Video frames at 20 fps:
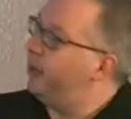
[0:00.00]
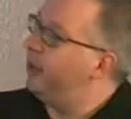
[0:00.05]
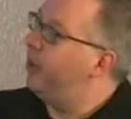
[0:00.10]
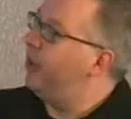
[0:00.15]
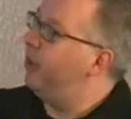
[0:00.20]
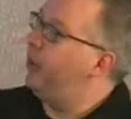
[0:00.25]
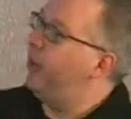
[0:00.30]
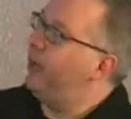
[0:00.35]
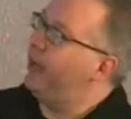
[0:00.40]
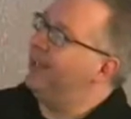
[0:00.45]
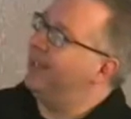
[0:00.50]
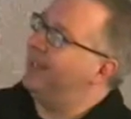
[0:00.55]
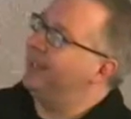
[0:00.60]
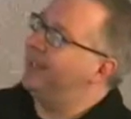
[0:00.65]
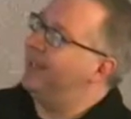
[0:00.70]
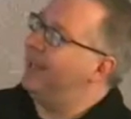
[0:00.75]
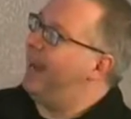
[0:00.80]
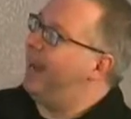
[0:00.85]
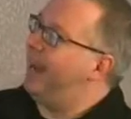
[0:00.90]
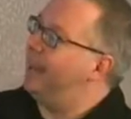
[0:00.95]
don't know what
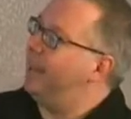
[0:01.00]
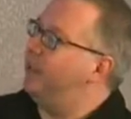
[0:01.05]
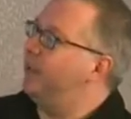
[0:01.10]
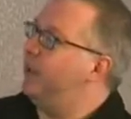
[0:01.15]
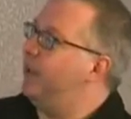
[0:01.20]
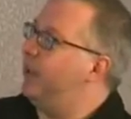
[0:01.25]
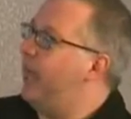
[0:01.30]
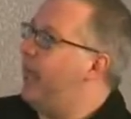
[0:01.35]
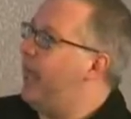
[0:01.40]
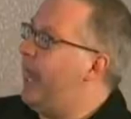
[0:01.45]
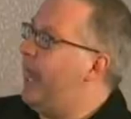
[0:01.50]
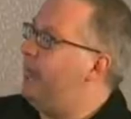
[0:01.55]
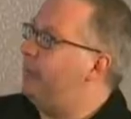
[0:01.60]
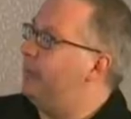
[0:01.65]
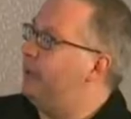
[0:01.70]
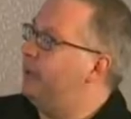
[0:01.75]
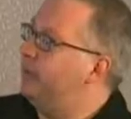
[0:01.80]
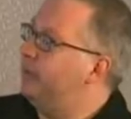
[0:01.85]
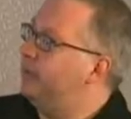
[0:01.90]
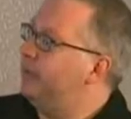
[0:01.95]
exactly is going to
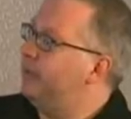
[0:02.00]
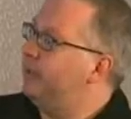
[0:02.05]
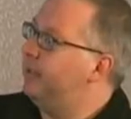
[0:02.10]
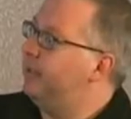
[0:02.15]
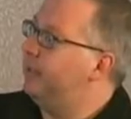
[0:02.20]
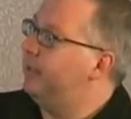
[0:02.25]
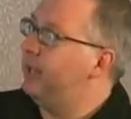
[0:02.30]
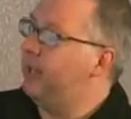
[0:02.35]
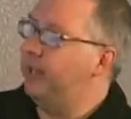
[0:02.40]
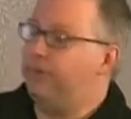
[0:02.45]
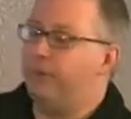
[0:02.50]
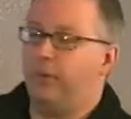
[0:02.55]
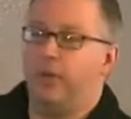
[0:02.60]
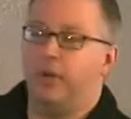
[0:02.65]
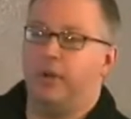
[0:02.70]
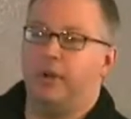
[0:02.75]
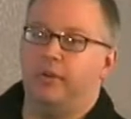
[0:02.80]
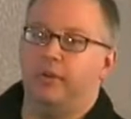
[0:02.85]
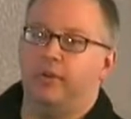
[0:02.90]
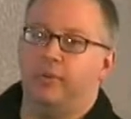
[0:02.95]
happen with that
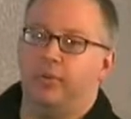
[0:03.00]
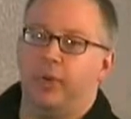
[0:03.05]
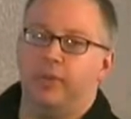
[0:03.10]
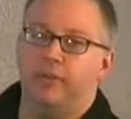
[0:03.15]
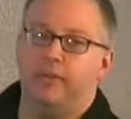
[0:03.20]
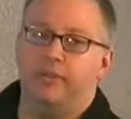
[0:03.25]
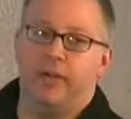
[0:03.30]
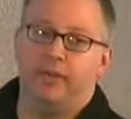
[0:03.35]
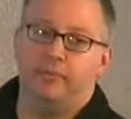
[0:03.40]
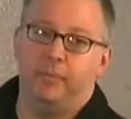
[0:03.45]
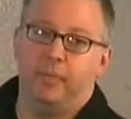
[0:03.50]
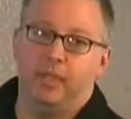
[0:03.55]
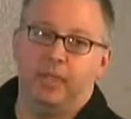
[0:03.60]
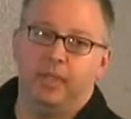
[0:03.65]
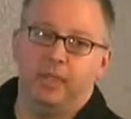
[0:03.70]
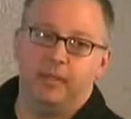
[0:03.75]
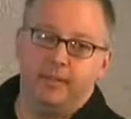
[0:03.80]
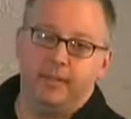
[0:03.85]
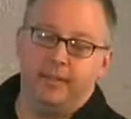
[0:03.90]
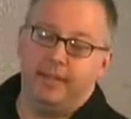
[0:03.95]
425
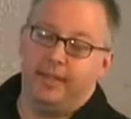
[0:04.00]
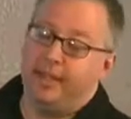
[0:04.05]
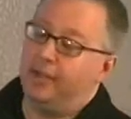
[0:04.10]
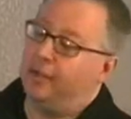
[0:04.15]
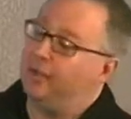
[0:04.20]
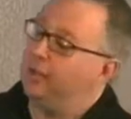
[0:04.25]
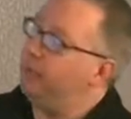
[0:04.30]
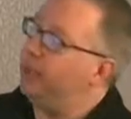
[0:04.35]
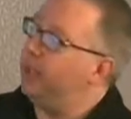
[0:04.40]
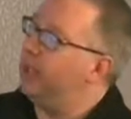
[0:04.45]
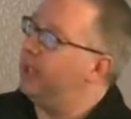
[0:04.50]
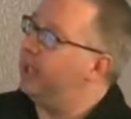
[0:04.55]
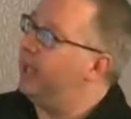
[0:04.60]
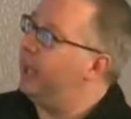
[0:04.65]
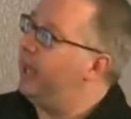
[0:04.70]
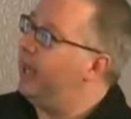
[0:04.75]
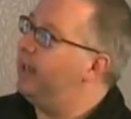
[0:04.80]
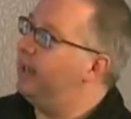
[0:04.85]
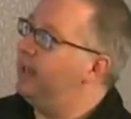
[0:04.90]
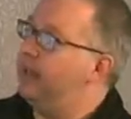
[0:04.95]
million, but you'd
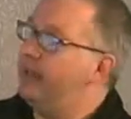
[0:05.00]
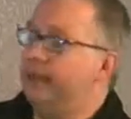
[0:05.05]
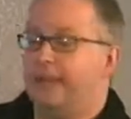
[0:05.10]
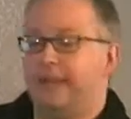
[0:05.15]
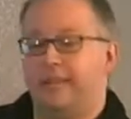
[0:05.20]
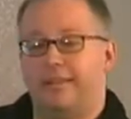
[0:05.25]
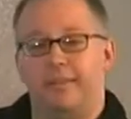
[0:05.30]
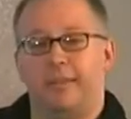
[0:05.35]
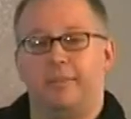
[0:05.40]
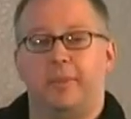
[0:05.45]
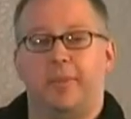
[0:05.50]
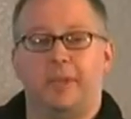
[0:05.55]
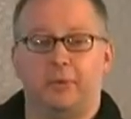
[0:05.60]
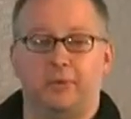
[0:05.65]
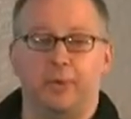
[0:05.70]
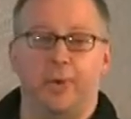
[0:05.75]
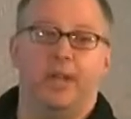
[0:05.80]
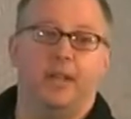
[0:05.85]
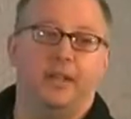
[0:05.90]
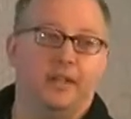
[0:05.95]
like to think that something
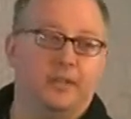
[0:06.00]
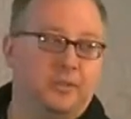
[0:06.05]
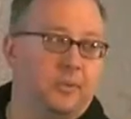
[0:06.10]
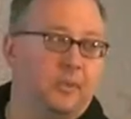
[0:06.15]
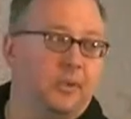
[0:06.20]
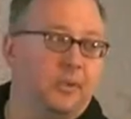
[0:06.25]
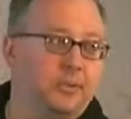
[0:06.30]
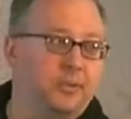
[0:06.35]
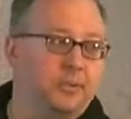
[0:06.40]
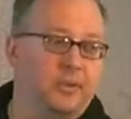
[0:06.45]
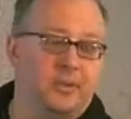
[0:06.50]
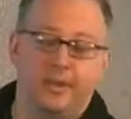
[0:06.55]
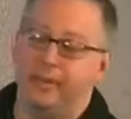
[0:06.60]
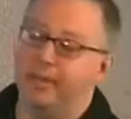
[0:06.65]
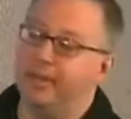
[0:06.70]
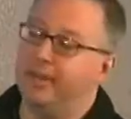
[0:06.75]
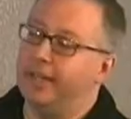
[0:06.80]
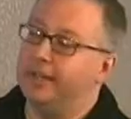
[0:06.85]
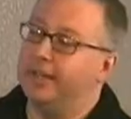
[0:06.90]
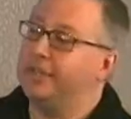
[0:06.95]
great is going to
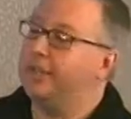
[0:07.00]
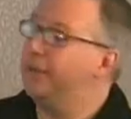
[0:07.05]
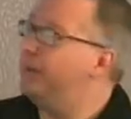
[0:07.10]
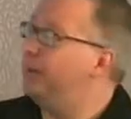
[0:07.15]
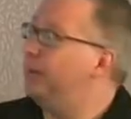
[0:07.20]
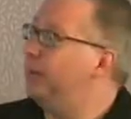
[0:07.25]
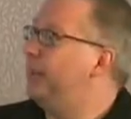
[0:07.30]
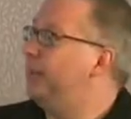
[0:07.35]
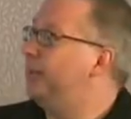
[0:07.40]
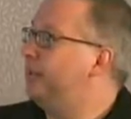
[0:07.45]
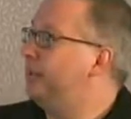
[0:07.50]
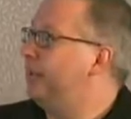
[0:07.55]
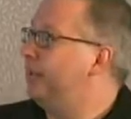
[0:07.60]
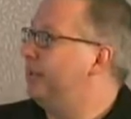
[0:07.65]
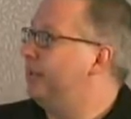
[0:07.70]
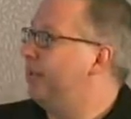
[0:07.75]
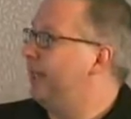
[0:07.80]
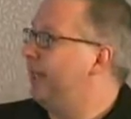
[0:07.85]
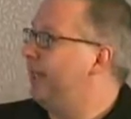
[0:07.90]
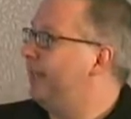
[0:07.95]
occur. And I just don't know what that's going
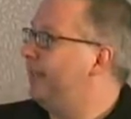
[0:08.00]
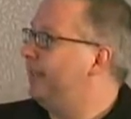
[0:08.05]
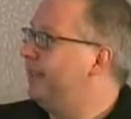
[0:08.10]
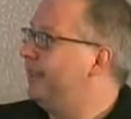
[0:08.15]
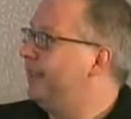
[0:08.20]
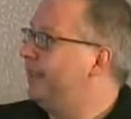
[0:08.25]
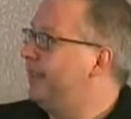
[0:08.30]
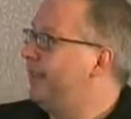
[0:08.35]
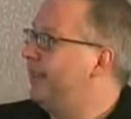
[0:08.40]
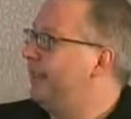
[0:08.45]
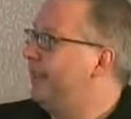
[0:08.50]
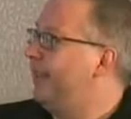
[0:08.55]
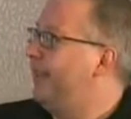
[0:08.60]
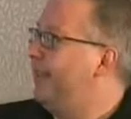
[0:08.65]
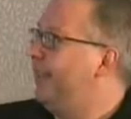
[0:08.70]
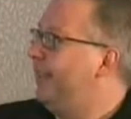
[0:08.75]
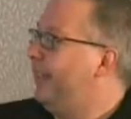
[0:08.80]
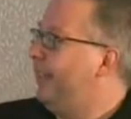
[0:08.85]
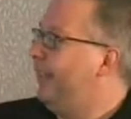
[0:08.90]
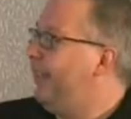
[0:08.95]
to be yet.
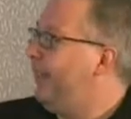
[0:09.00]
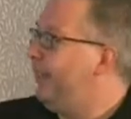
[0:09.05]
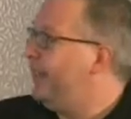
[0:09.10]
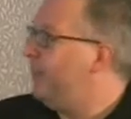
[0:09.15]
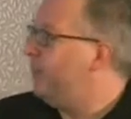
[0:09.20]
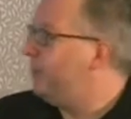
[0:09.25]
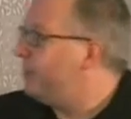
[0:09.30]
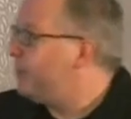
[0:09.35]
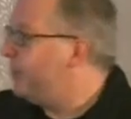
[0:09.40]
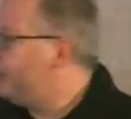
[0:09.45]
And yet we're